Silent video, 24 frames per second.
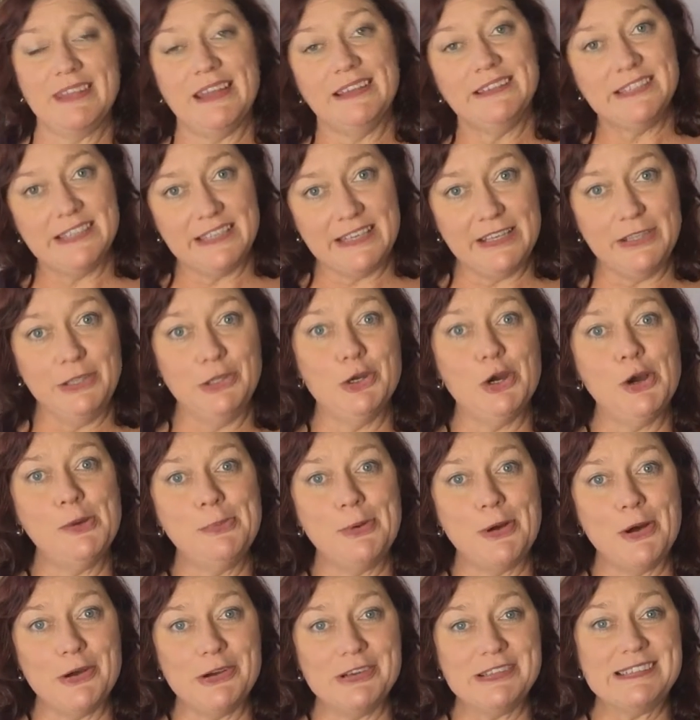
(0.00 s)
ticking your
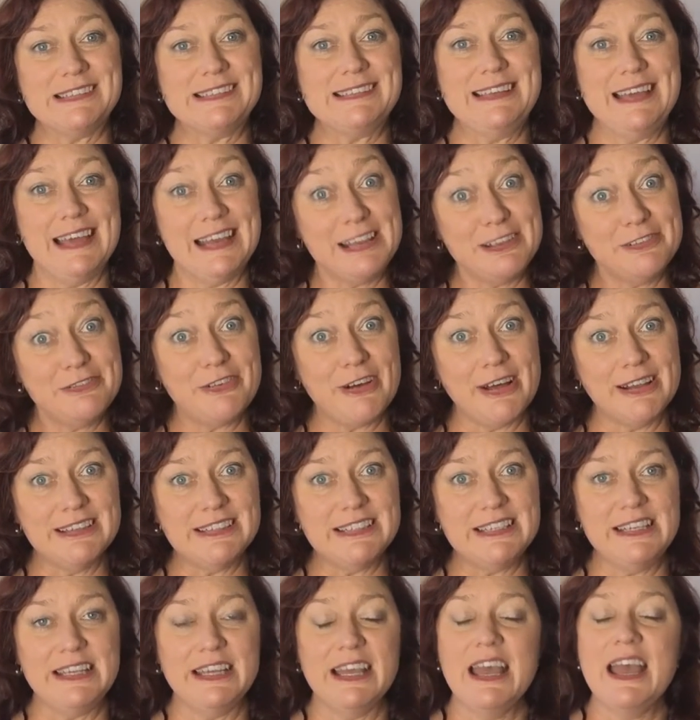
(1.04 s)
box, getting
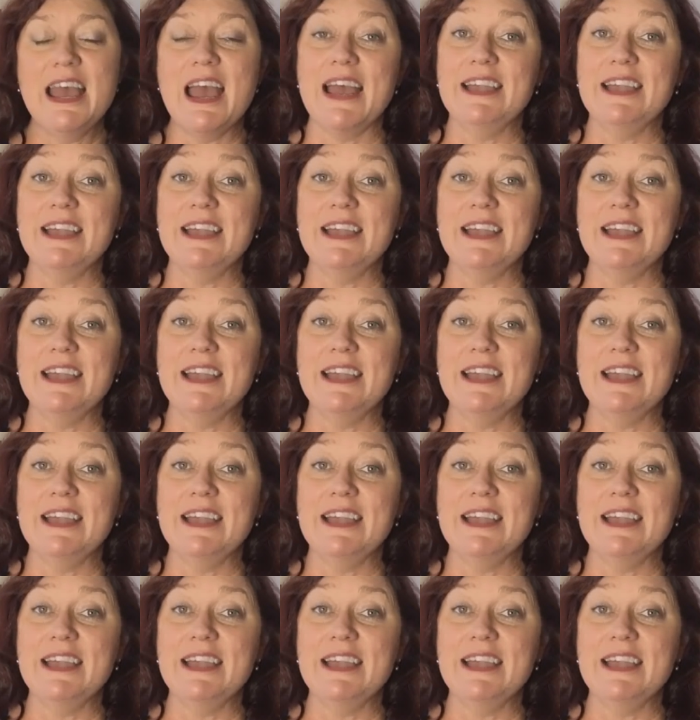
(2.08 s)
funding,